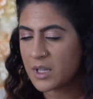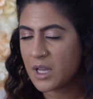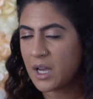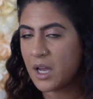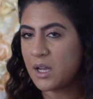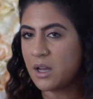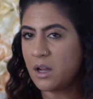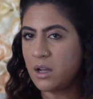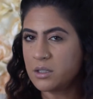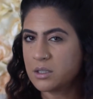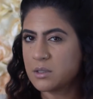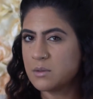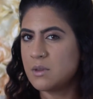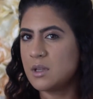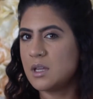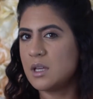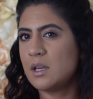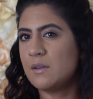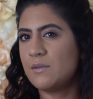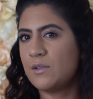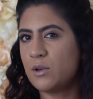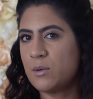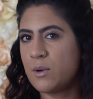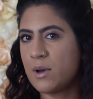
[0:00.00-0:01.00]
I also think
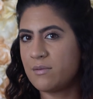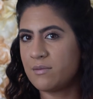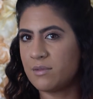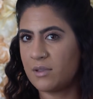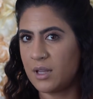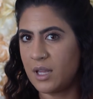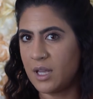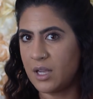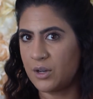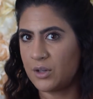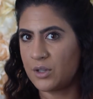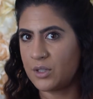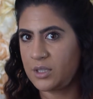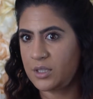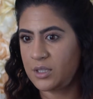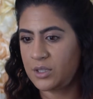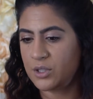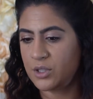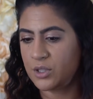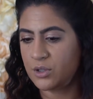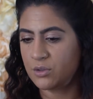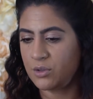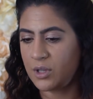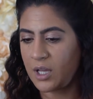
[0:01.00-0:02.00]
if you have layers
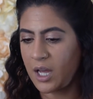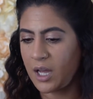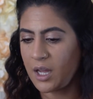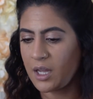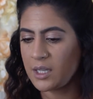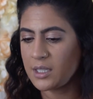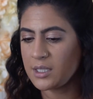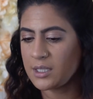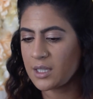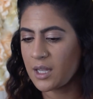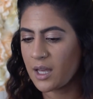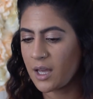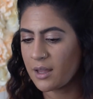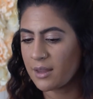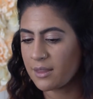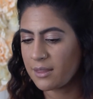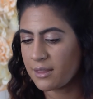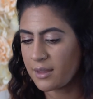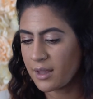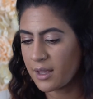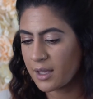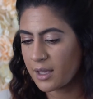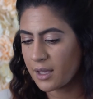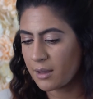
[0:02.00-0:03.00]
too, guys, I
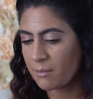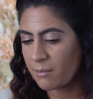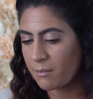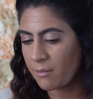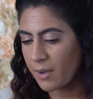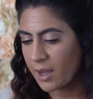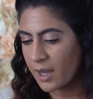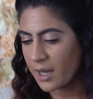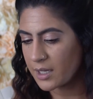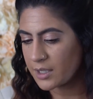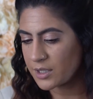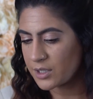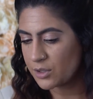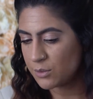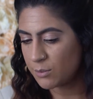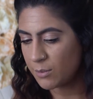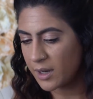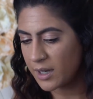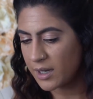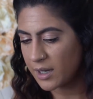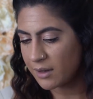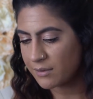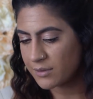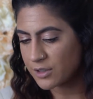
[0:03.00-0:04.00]
think you
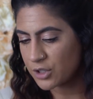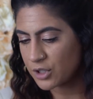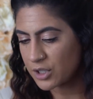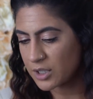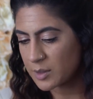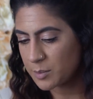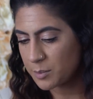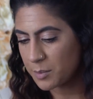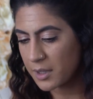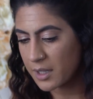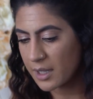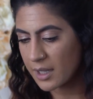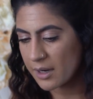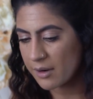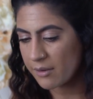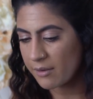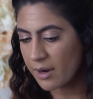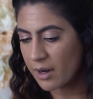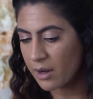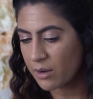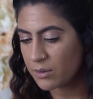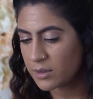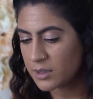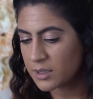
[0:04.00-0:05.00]
might have to just play
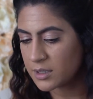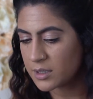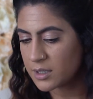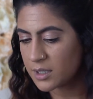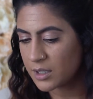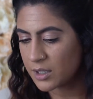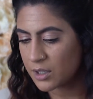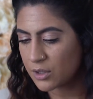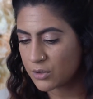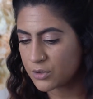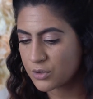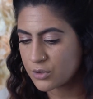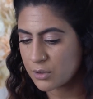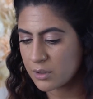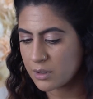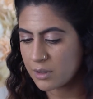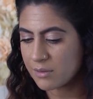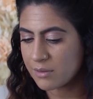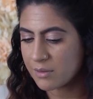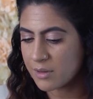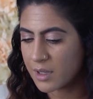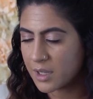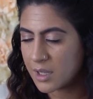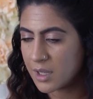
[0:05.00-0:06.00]
around till you sort of